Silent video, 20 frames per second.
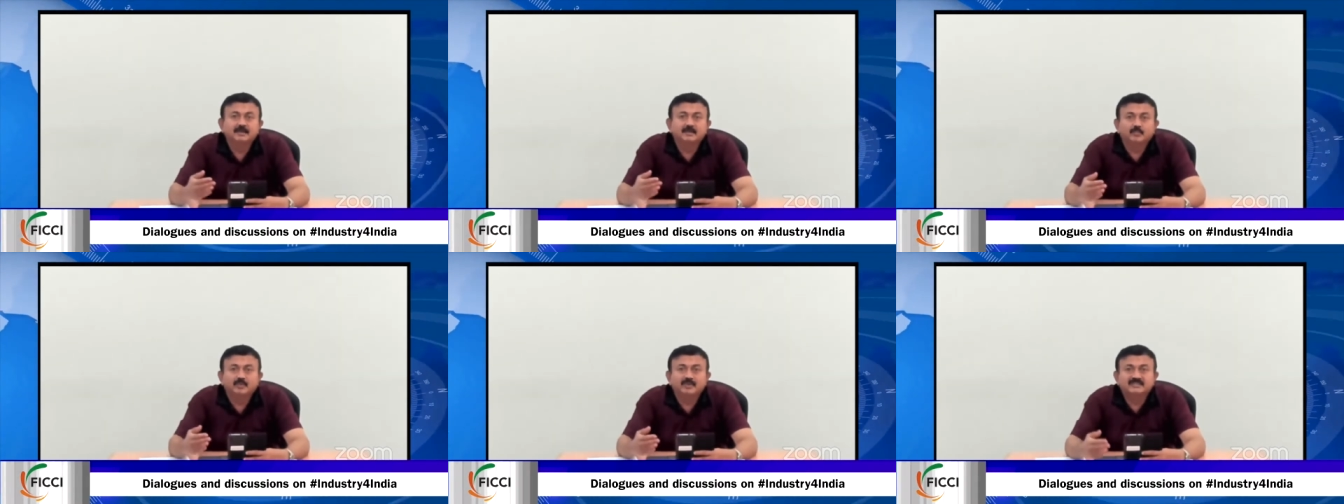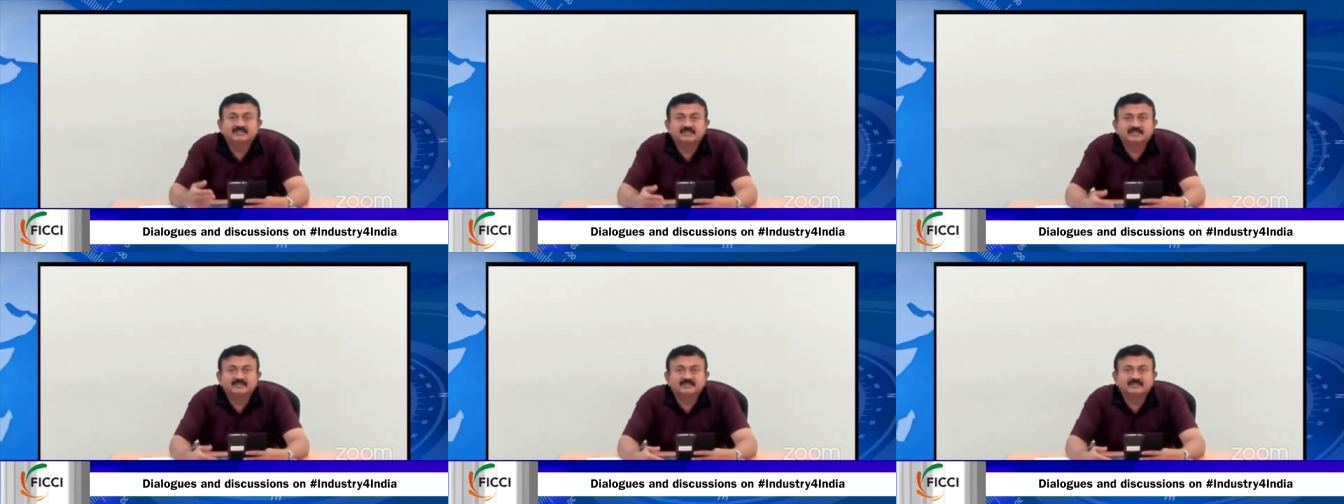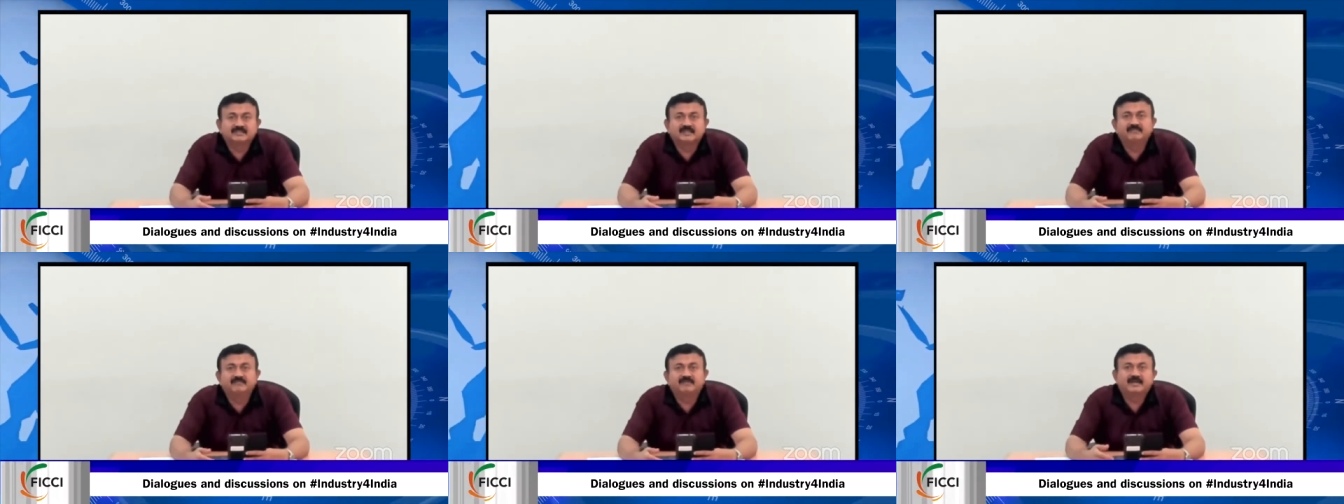which
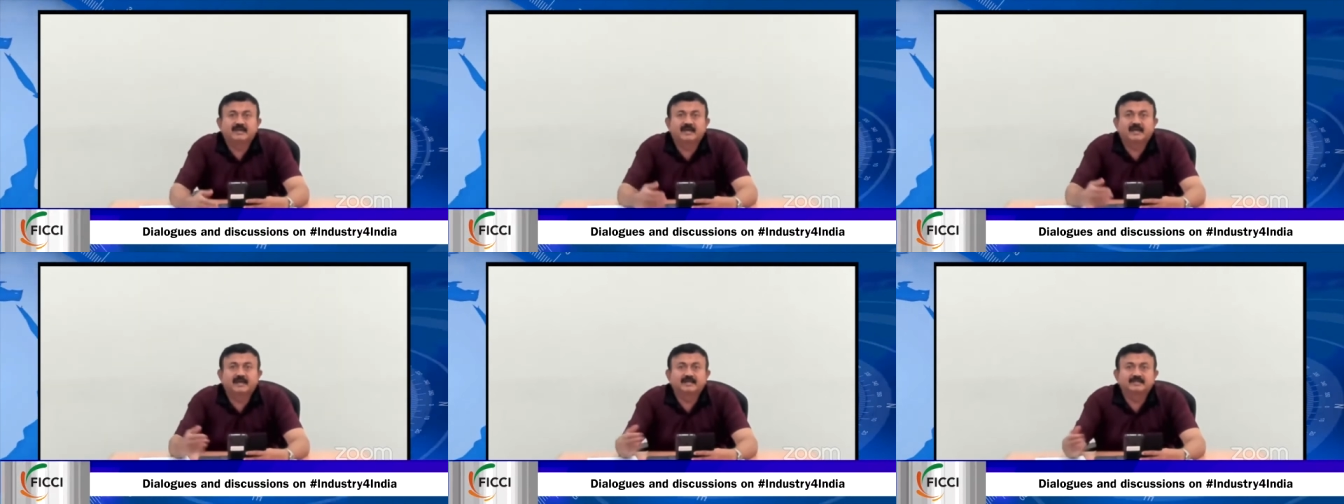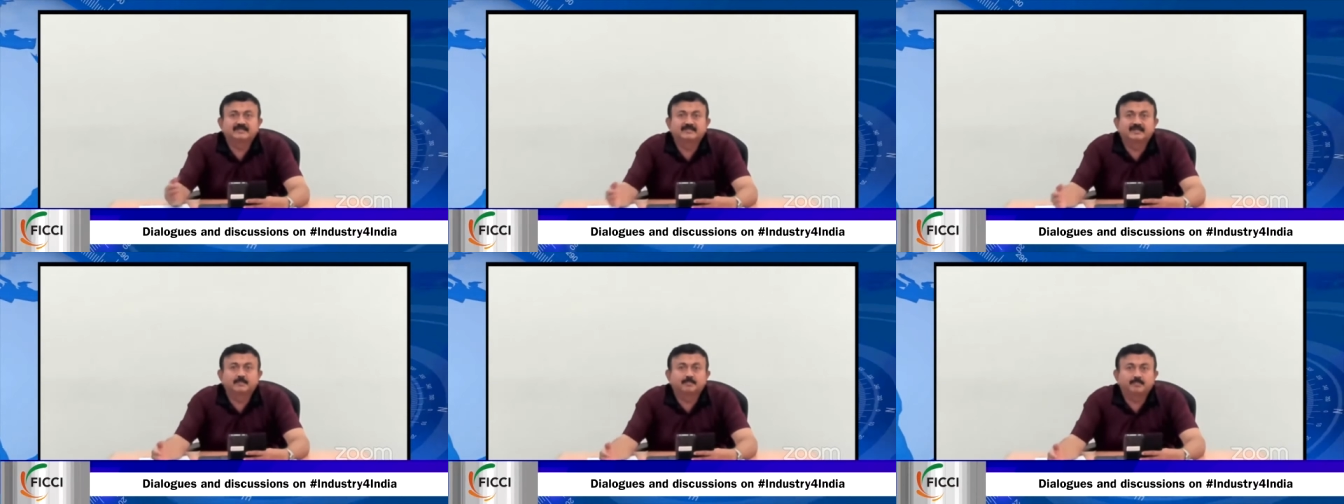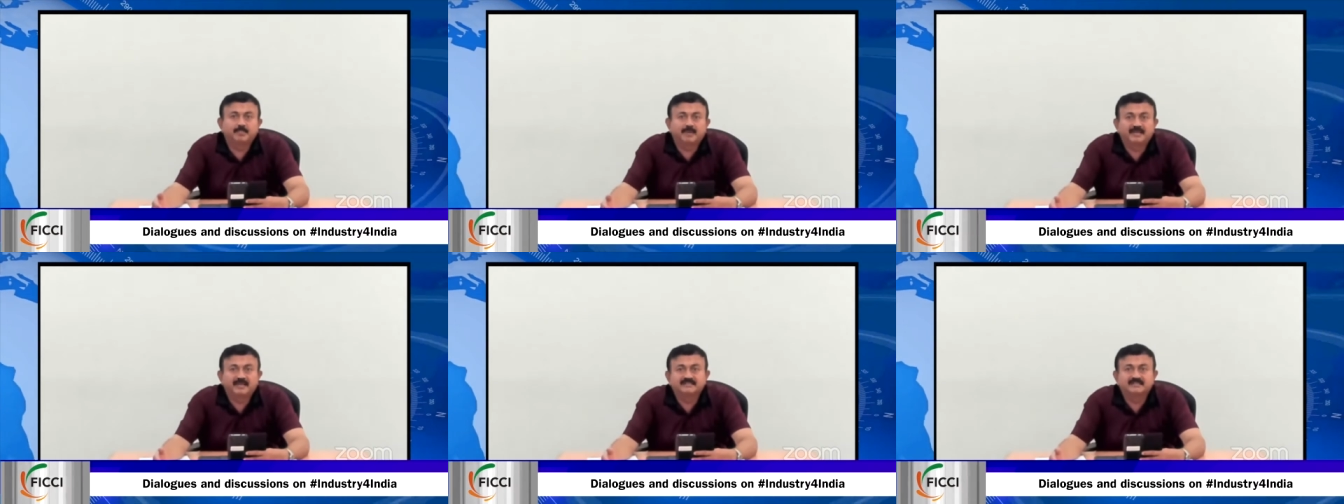is giving
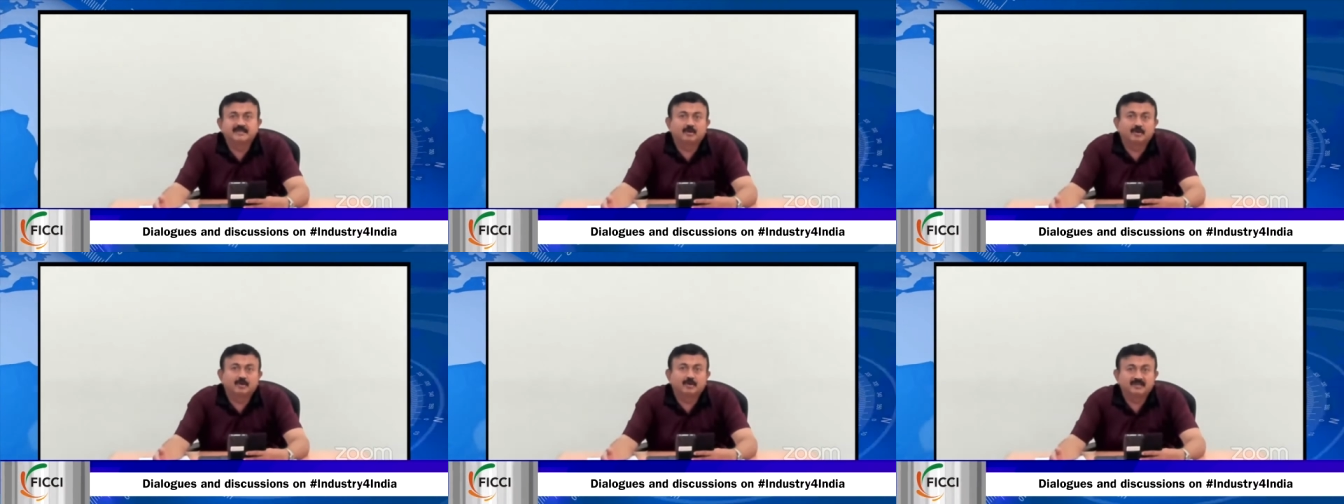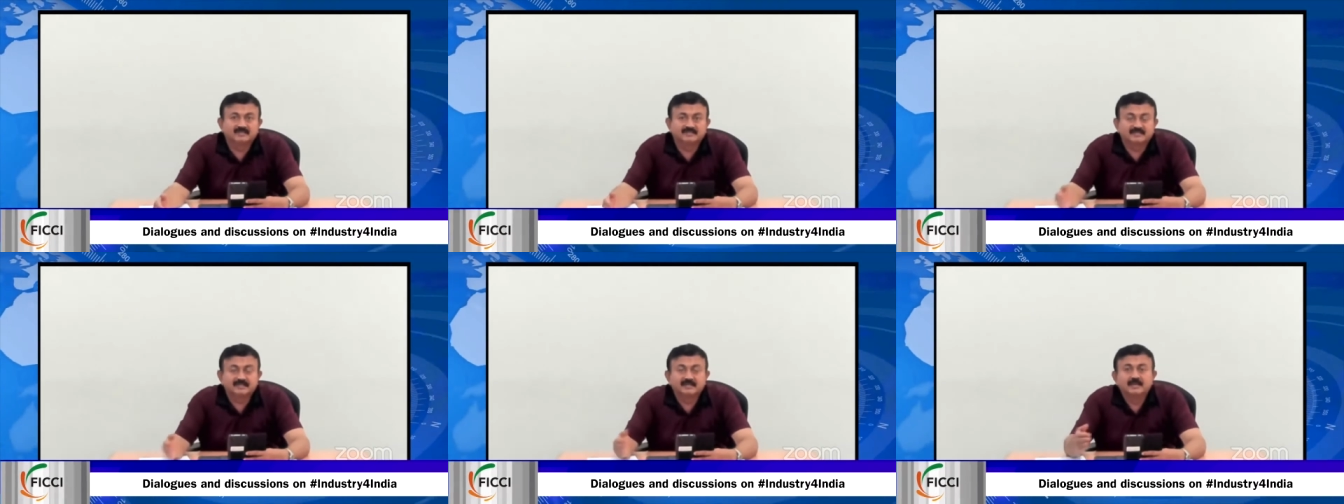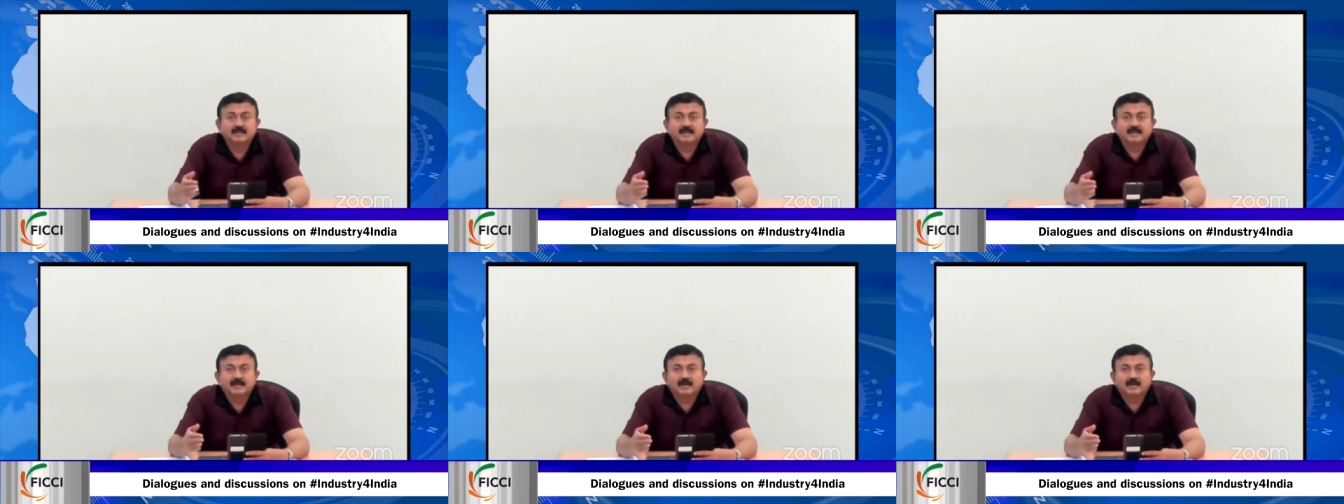direction, placing orders.